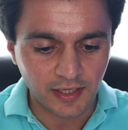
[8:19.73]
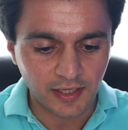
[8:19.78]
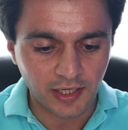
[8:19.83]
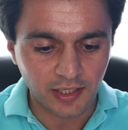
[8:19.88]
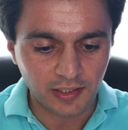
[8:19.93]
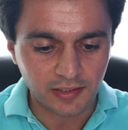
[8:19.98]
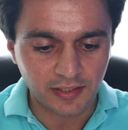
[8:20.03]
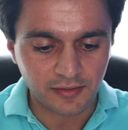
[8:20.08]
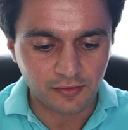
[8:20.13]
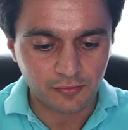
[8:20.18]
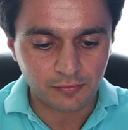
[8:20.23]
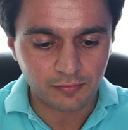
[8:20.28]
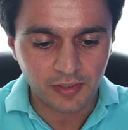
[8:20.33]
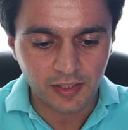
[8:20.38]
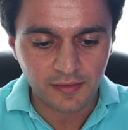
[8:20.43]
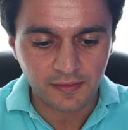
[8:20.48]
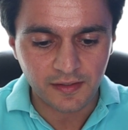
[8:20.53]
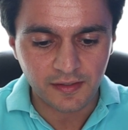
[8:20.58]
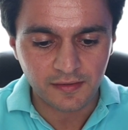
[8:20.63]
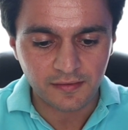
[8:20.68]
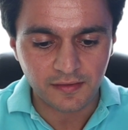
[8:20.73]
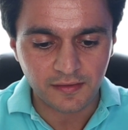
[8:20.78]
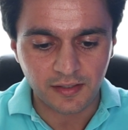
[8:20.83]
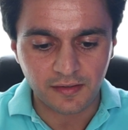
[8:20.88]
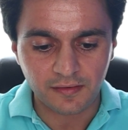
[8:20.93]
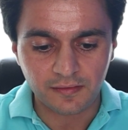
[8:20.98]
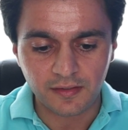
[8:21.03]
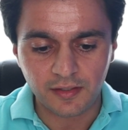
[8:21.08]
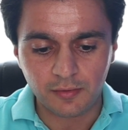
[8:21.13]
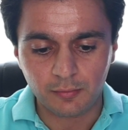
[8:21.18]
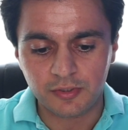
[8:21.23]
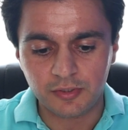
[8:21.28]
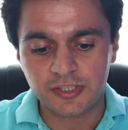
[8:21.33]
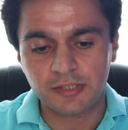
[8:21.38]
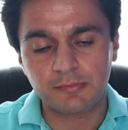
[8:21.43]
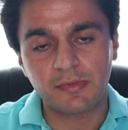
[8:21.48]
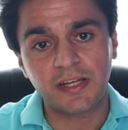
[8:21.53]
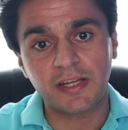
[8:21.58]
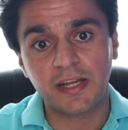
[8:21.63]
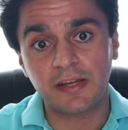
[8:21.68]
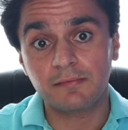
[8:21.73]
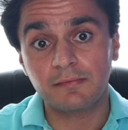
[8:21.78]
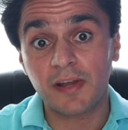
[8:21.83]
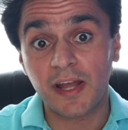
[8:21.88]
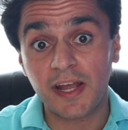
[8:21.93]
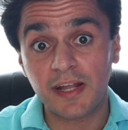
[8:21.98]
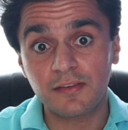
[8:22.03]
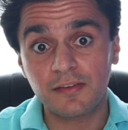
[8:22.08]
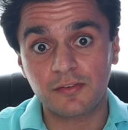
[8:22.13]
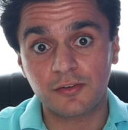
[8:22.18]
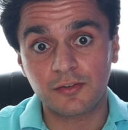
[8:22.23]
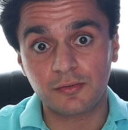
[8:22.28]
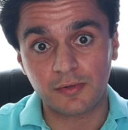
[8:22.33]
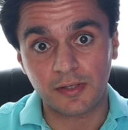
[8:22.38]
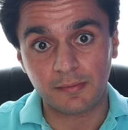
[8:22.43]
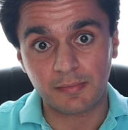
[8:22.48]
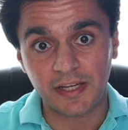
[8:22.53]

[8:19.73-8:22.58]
And let's run this and see which of my ads are doing